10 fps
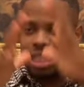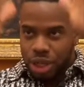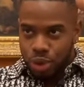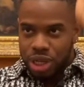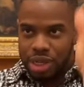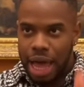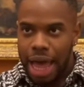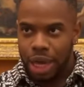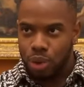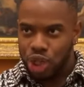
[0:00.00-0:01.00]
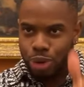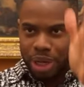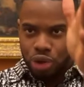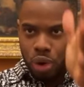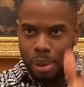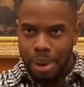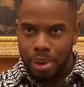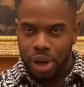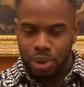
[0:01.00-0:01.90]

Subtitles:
there was this guy, he was 22, I remember.